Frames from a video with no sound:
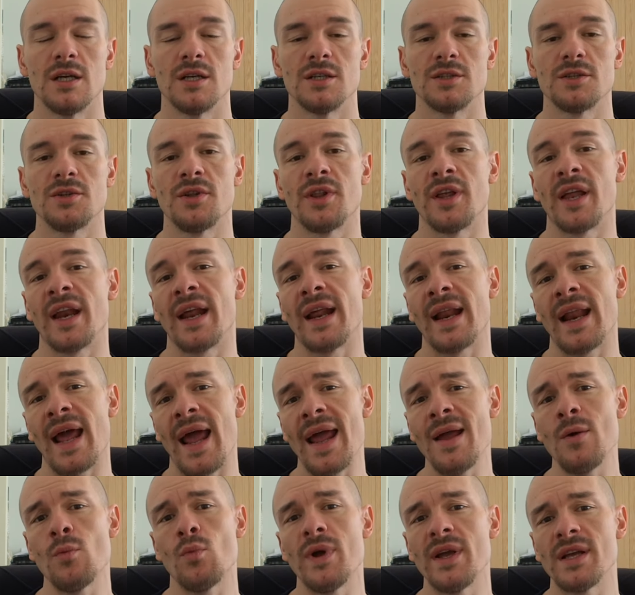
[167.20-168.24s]
So they did
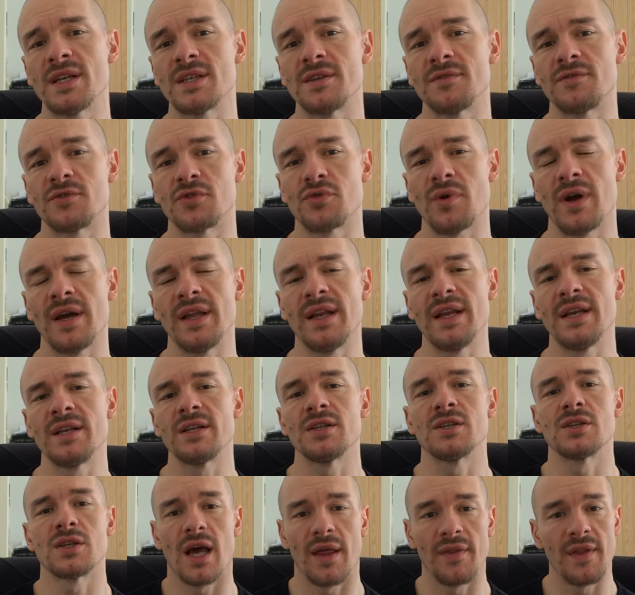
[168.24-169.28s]
8 weeks of
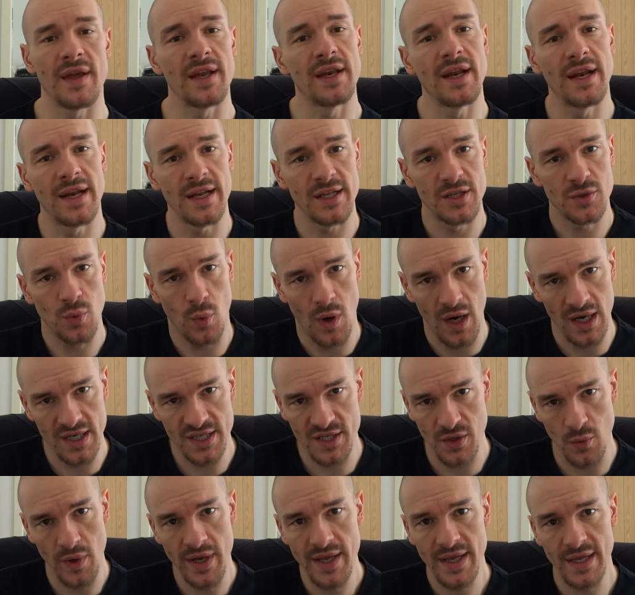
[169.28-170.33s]
training, and they did it
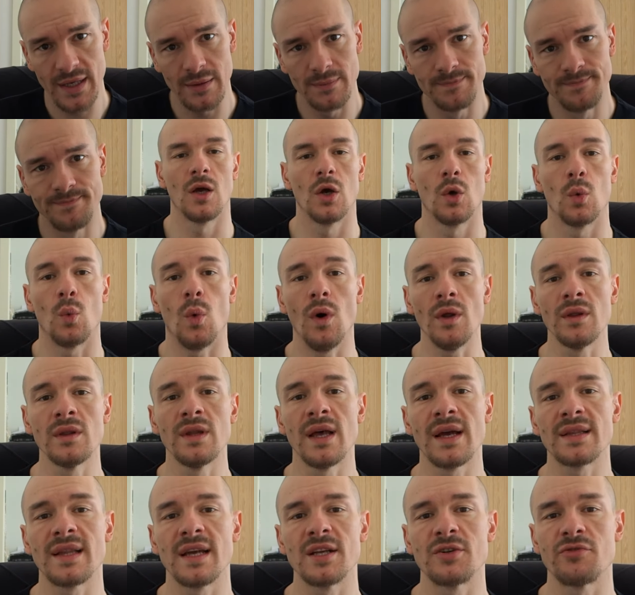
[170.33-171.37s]
twice a week. One
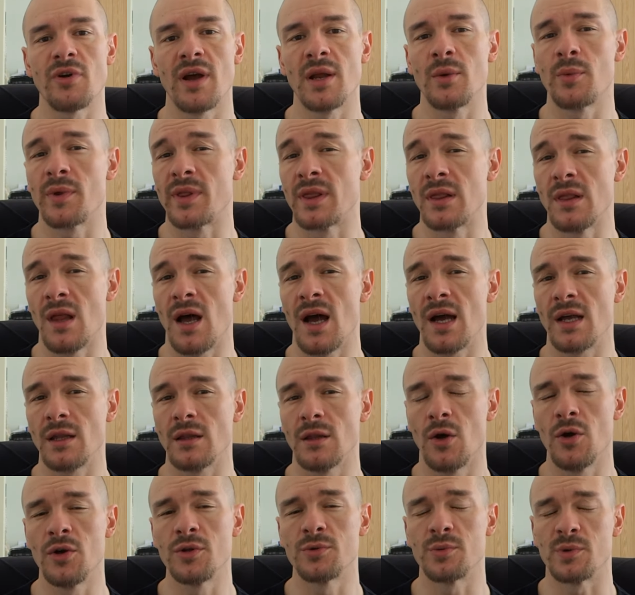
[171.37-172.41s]
leg they trained with light
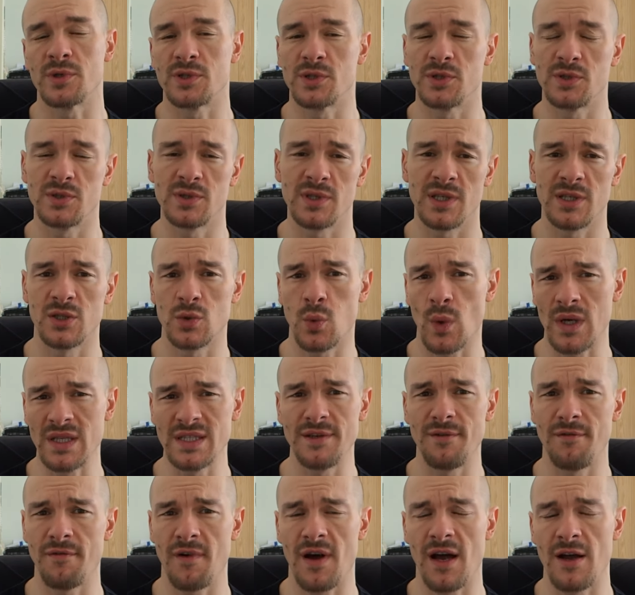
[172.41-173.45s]
loads, which was a
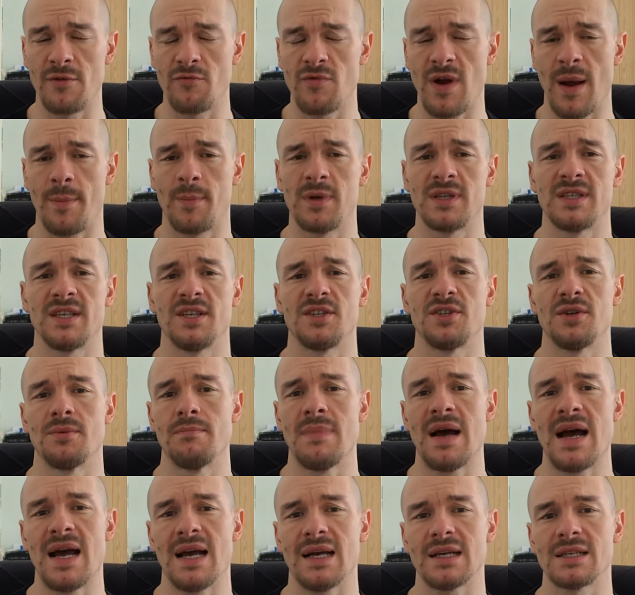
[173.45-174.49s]
25 repetition
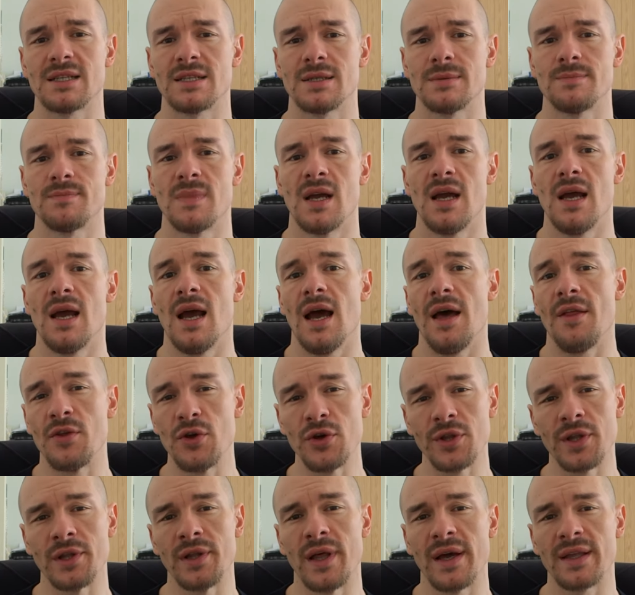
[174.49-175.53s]
max, and the
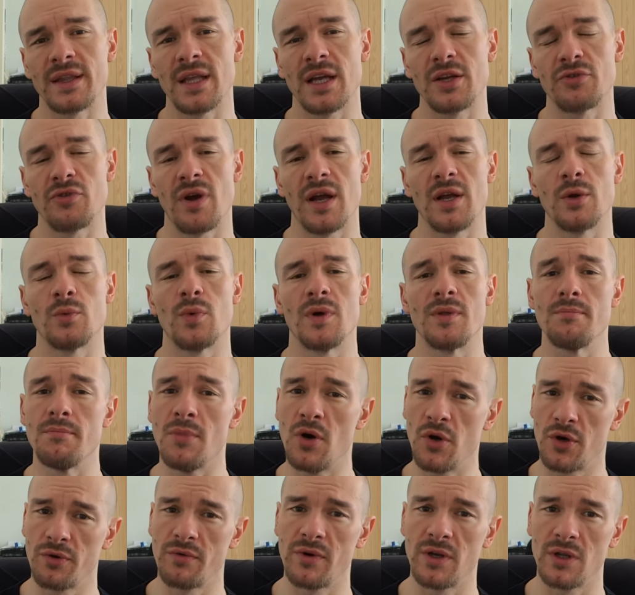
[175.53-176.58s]
other leg they trained with
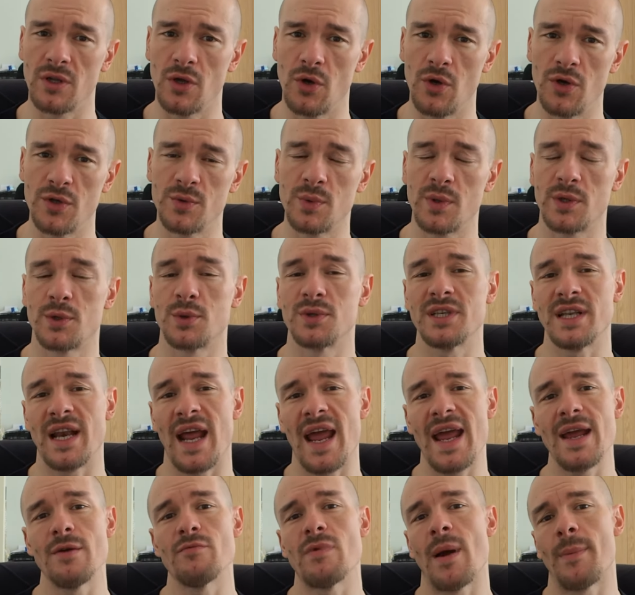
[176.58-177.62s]
moderate loads, which was an
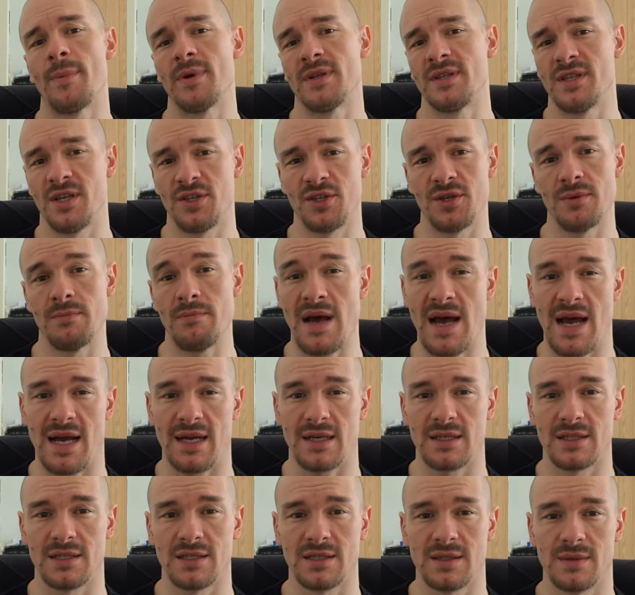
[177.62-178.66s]
8 repetition
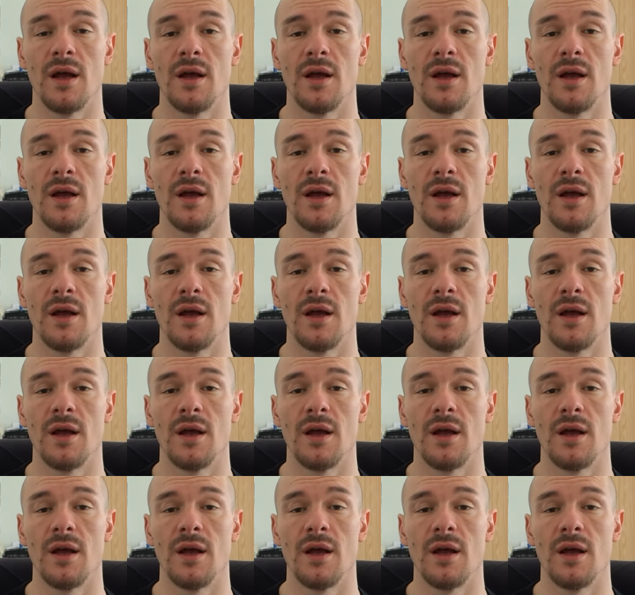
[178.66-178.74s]
max.